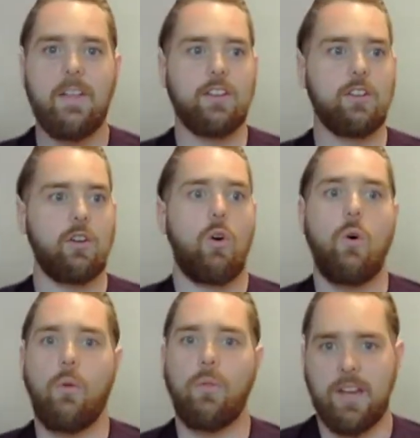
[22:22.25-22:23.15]
you'll
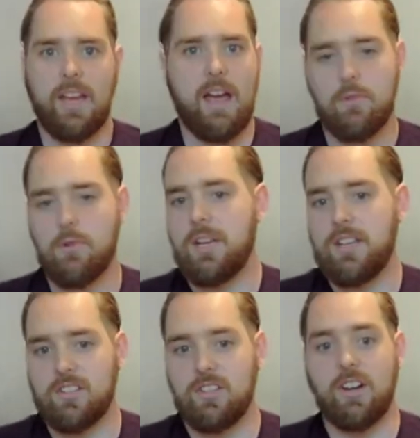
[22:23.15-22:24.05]
only ever be
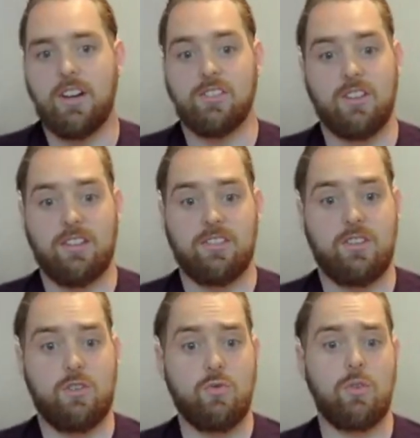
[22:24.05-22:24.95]
as good as
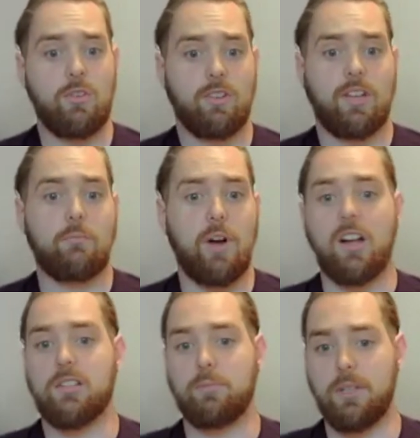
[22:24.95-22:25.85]
you can
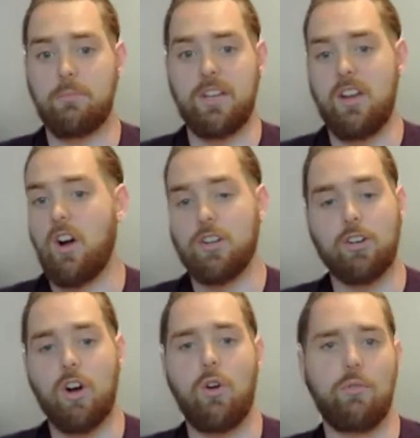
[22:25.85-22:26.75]
possibly be on
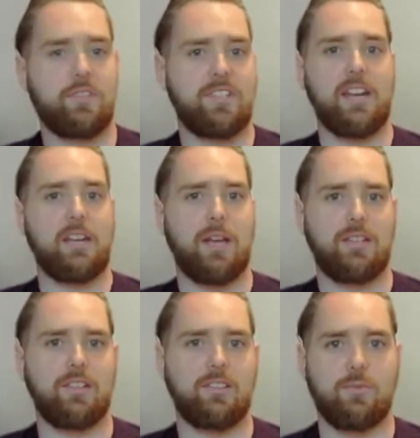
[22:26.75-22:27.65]
your own, sending
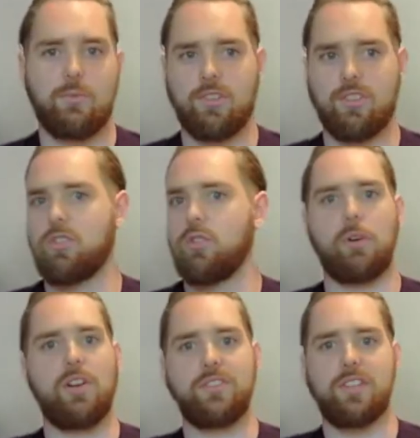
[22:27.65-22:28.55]
messages, which is
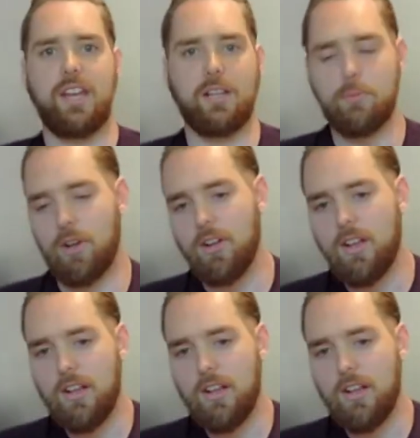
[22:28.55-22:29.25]
super unscalable.